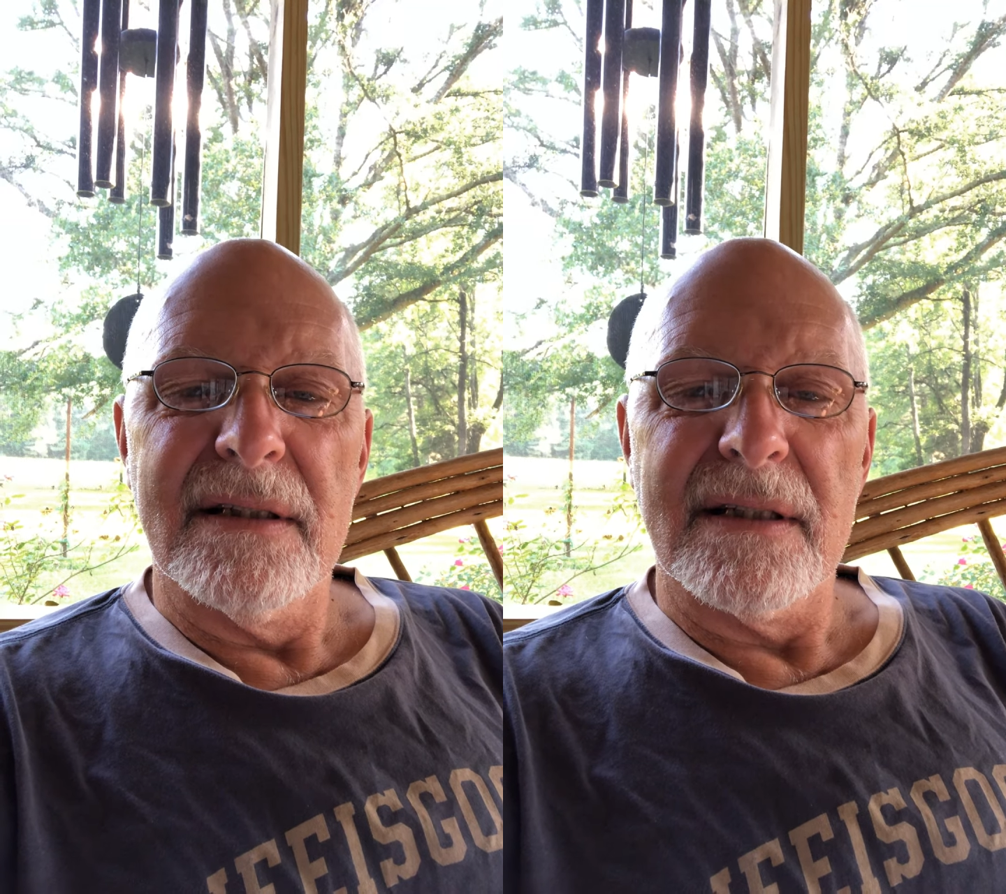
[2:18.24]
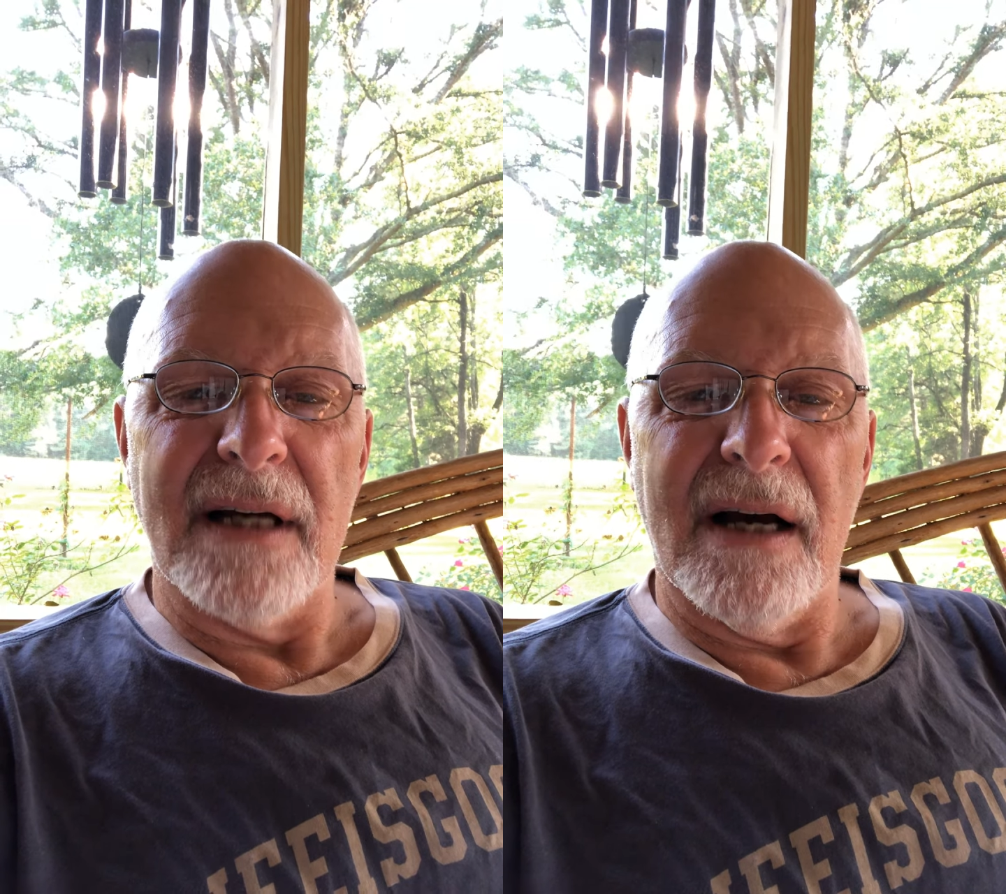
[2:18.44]

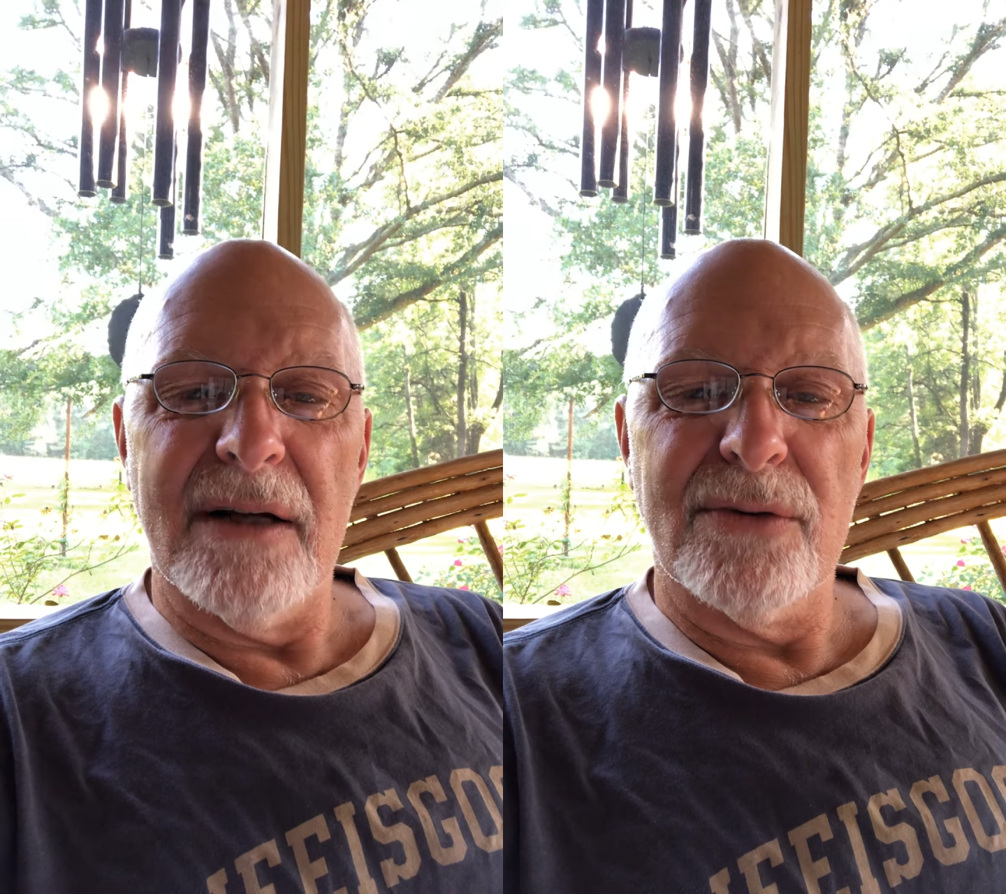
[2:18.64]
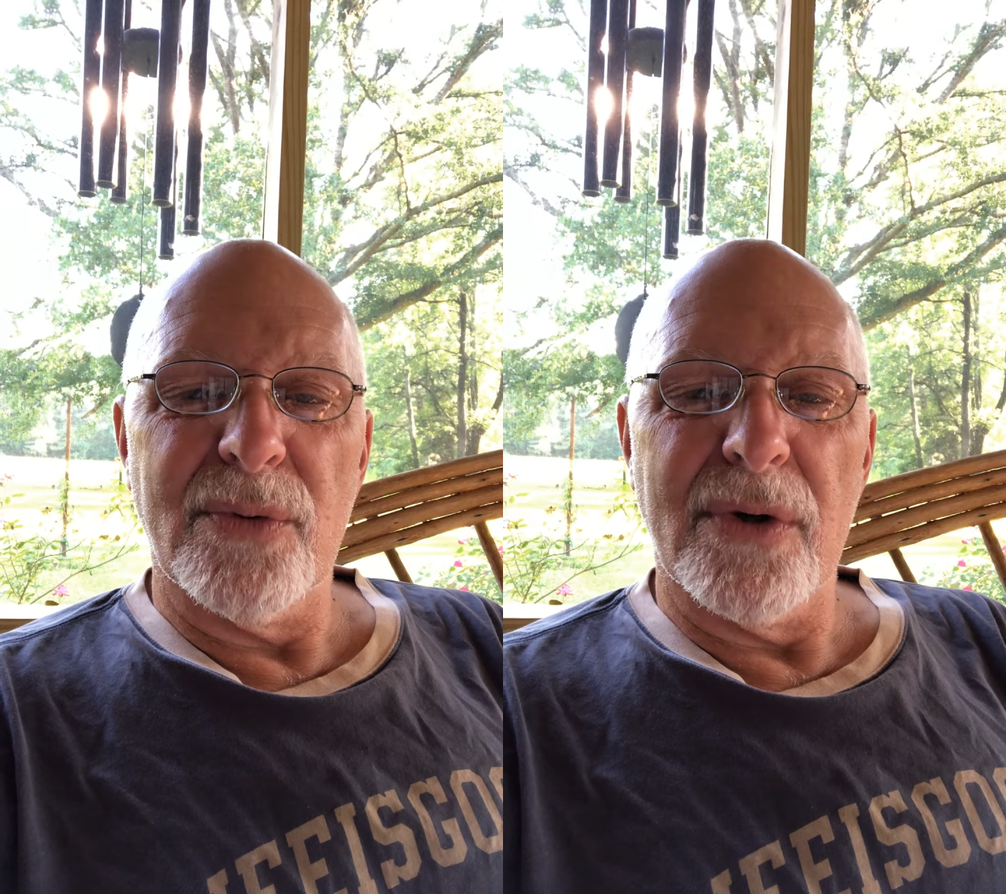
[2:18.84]

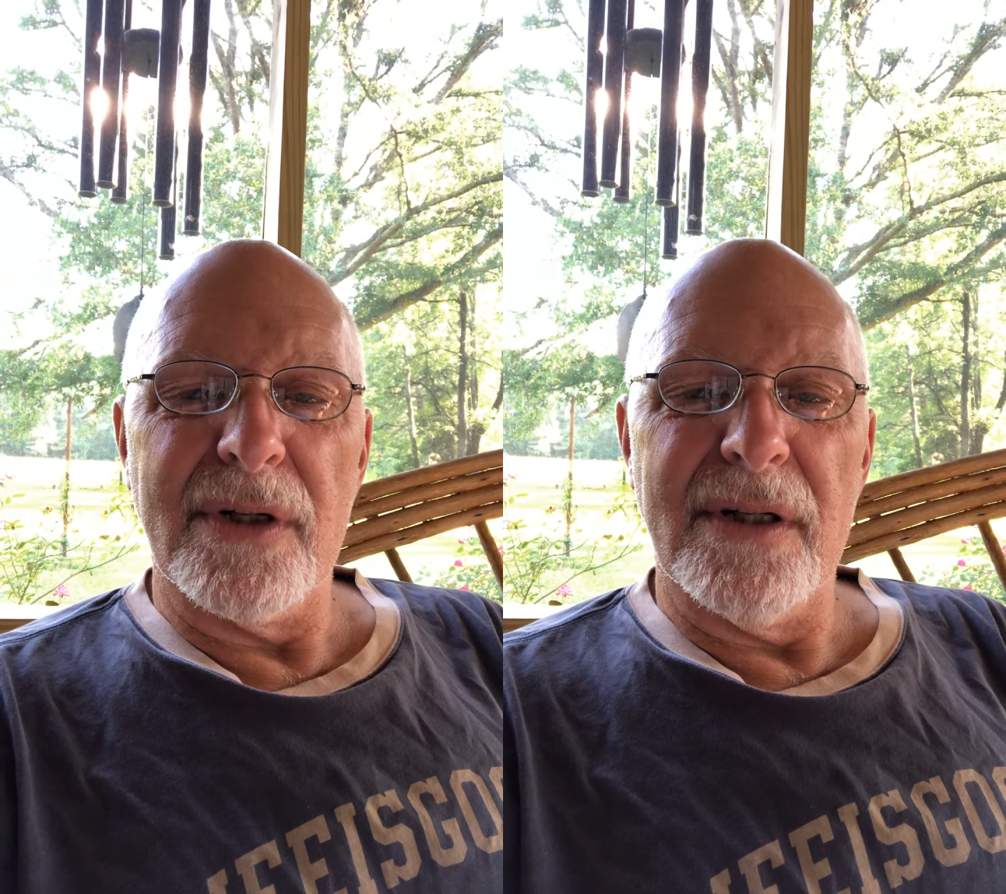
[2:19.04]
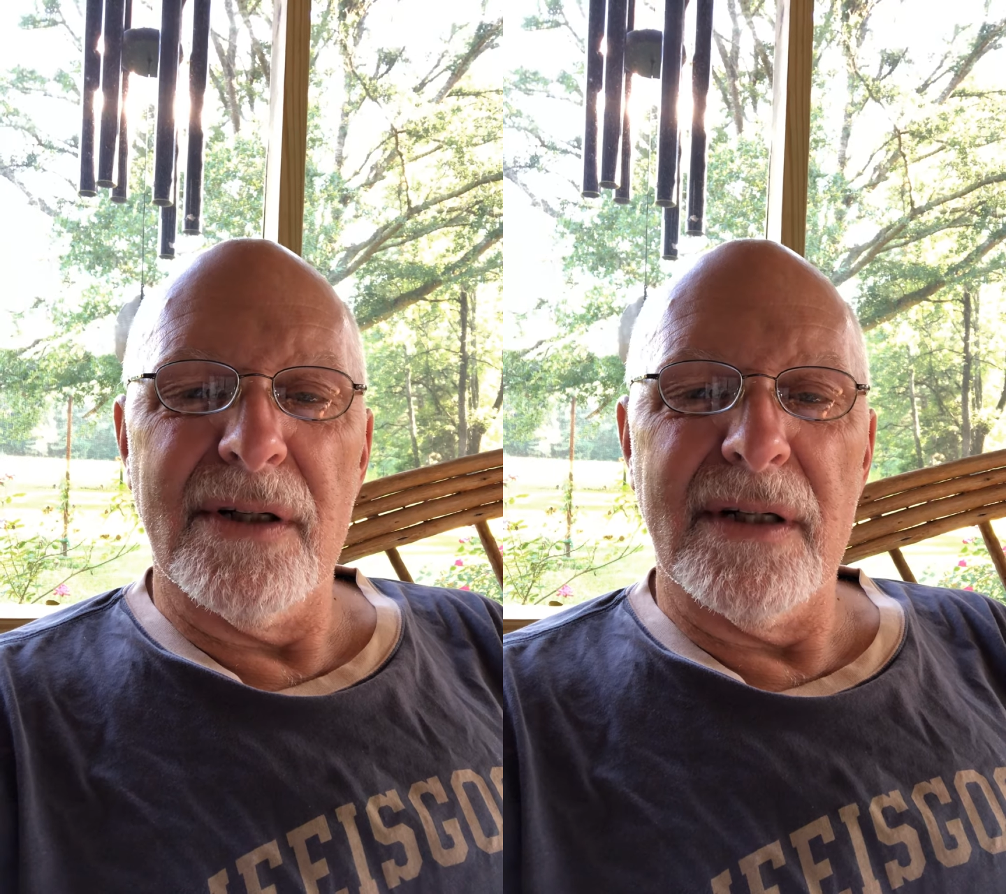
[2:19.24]
God's work
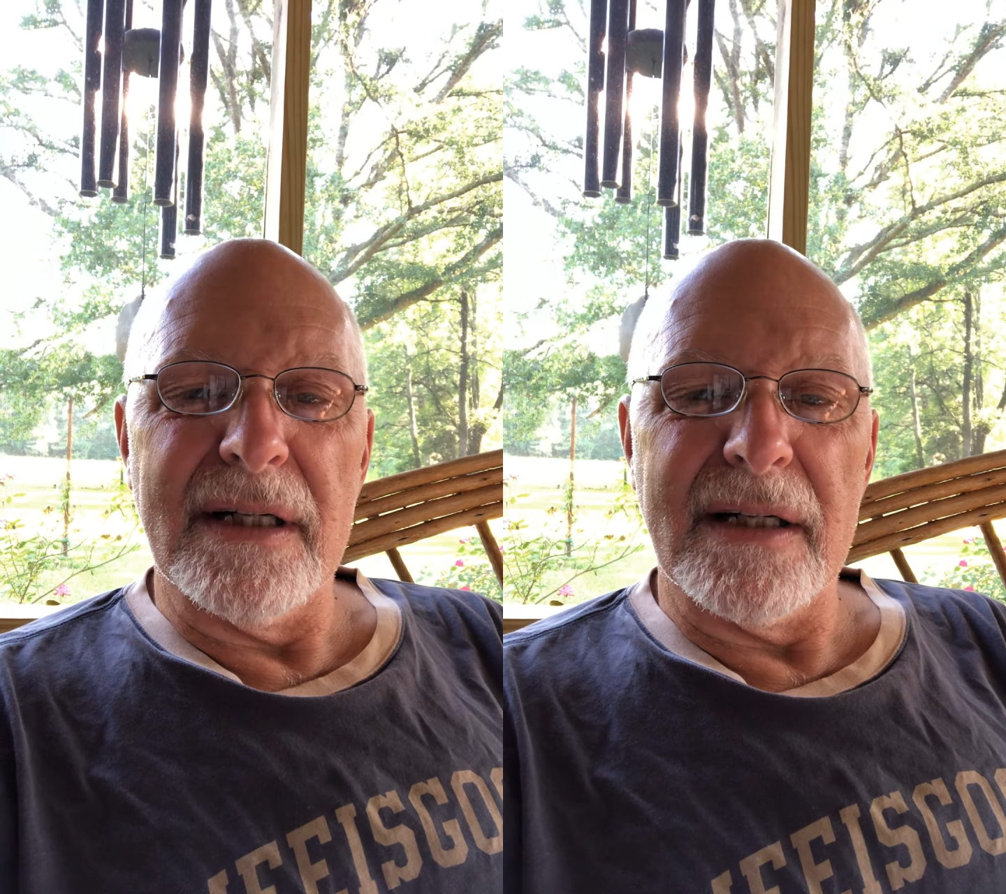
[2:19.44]
done in